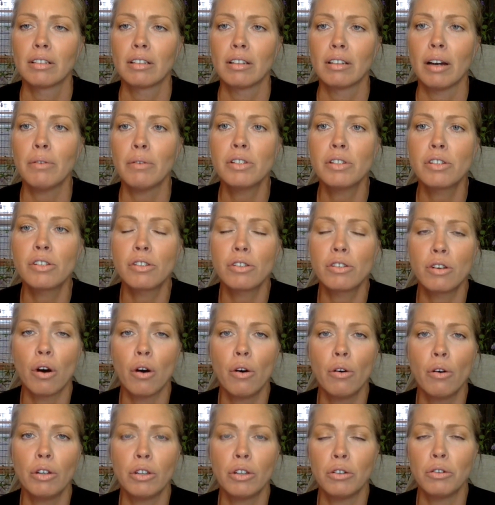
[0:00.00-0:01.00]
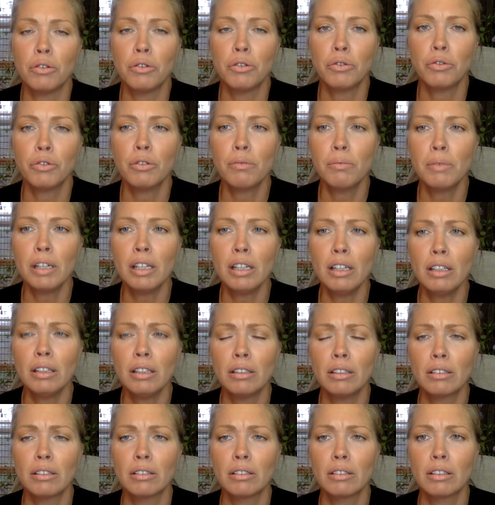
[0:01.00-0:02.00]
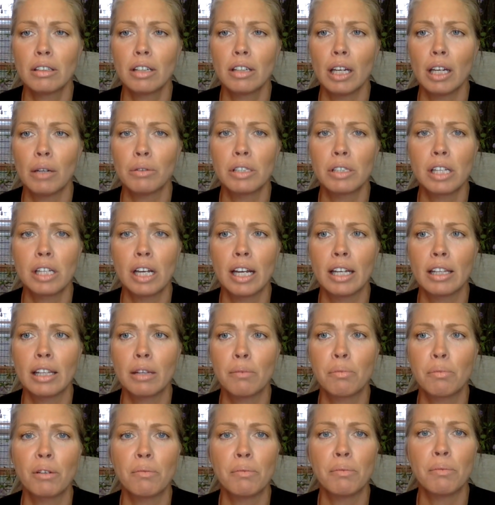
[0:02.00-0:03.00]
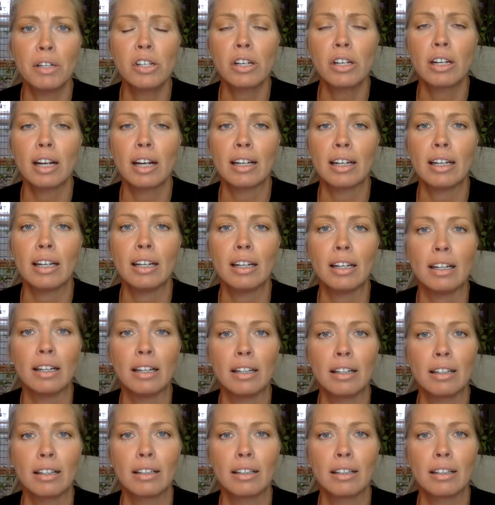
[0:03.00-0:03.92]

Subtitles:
That was so huge for me. It was like the permission I needed.